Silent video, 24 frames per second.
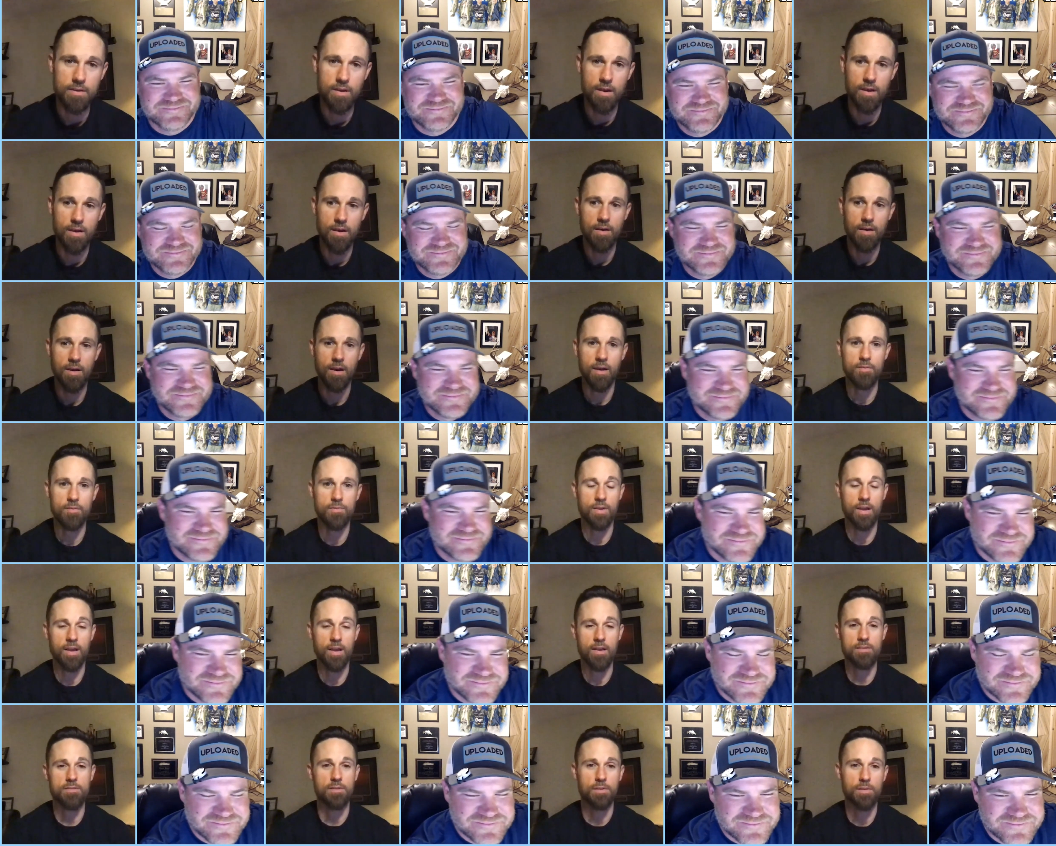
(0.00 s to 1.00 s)
Speaker 1: Uh, I've
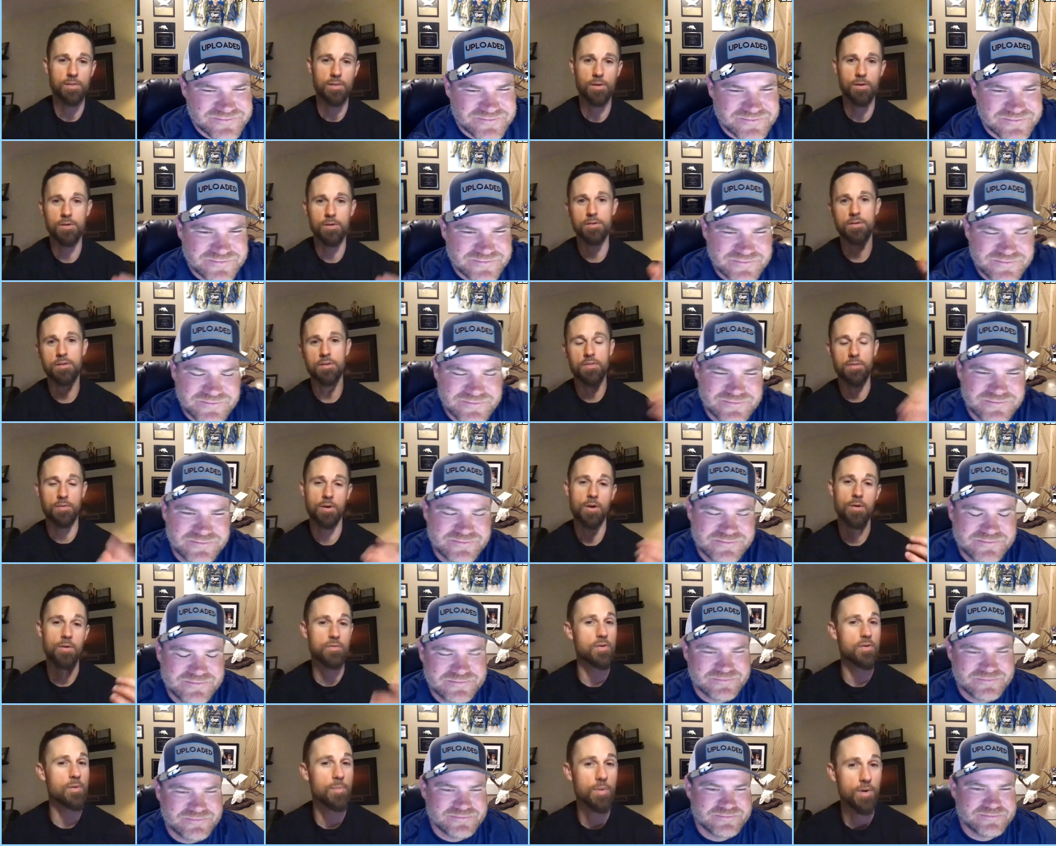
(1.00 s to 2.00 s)
actually learned to
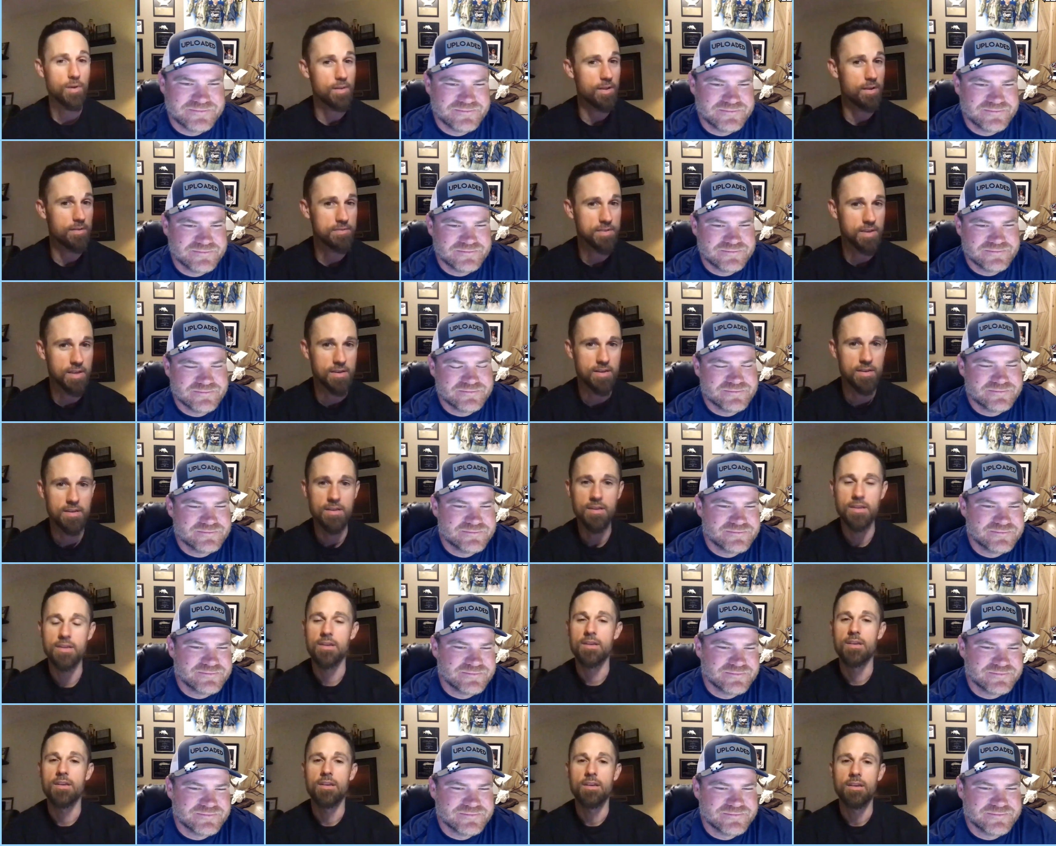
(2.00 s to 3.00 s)
throw a football left-handed,
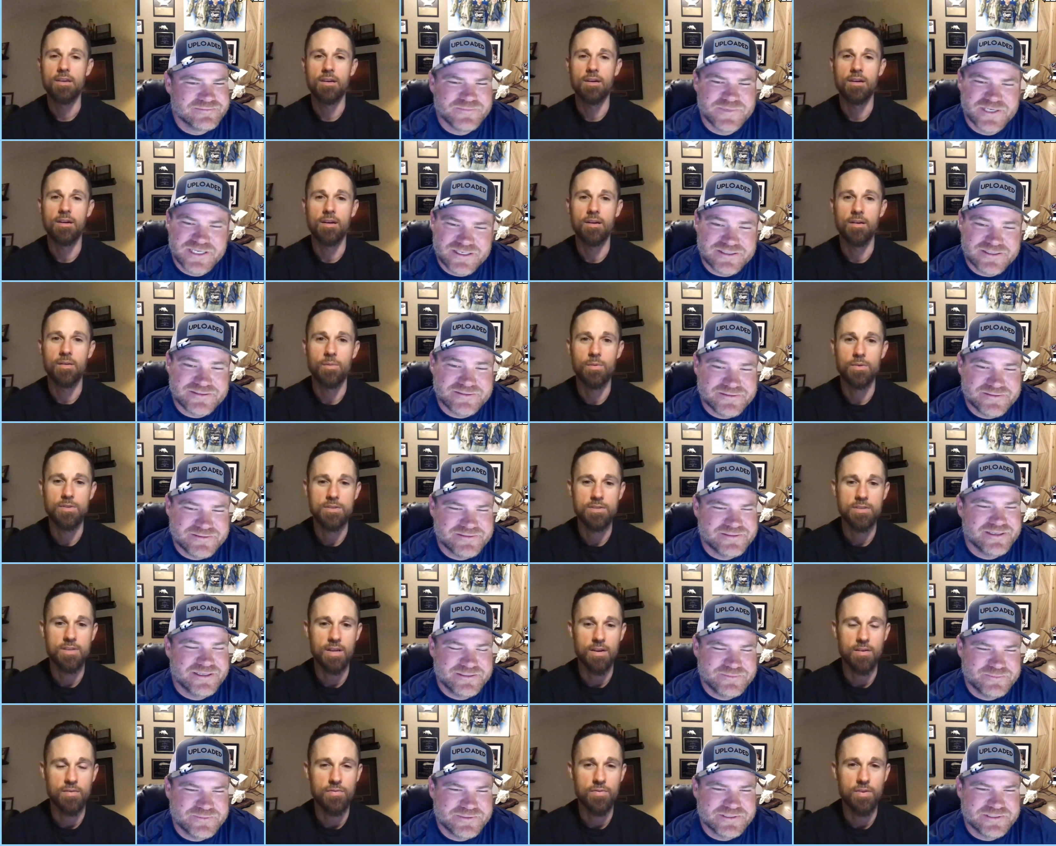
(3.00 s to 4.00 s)
really, uh, which is
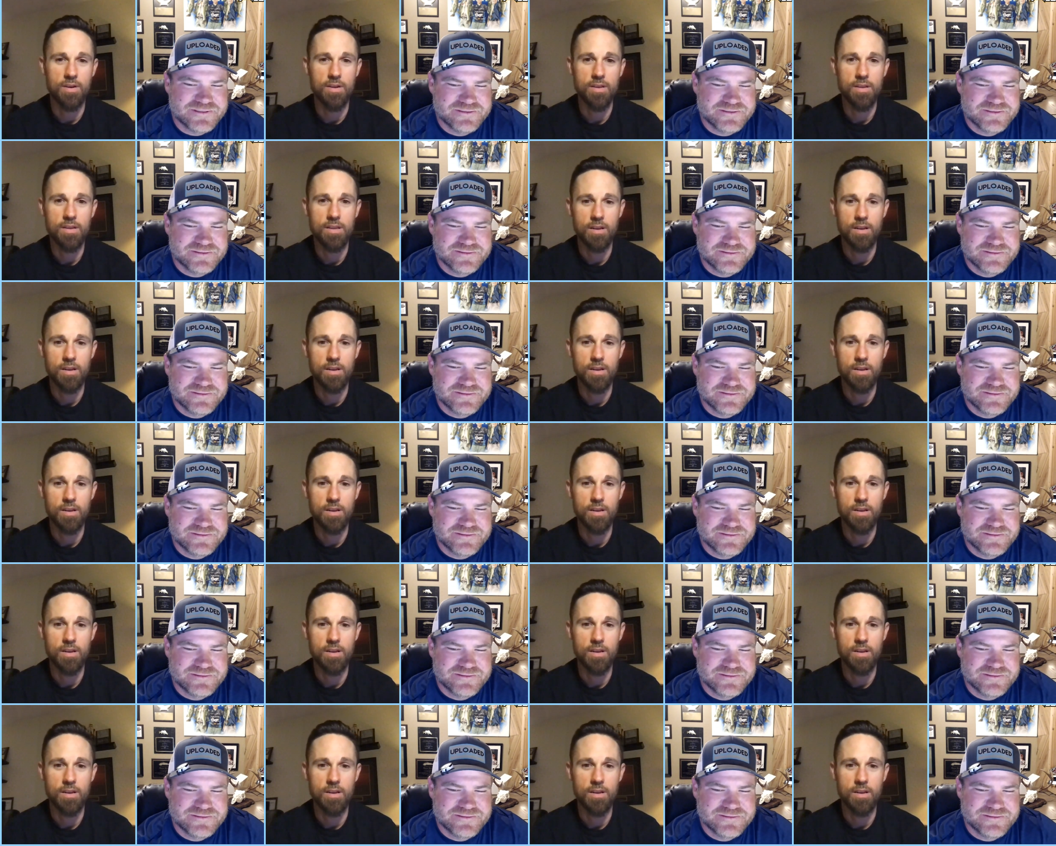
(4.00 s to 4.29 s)
kind of fun.